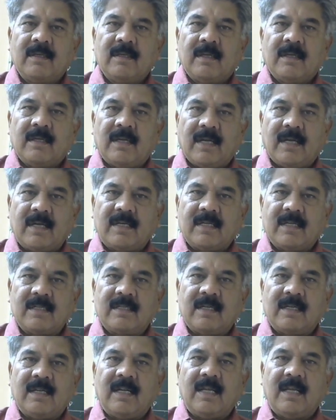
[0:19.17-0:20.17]

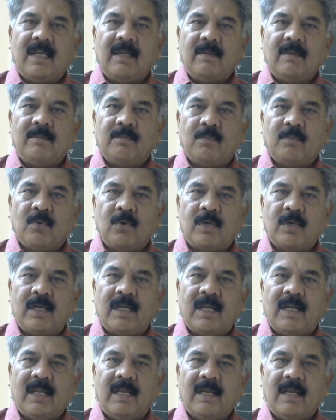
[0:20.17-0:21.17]
reactance relay, Moore
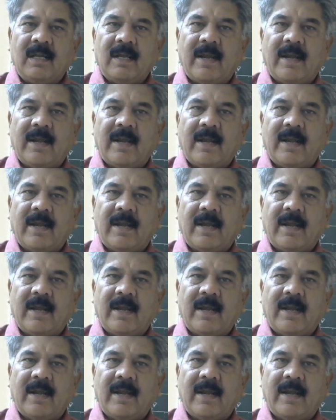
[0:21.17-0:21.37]
relay,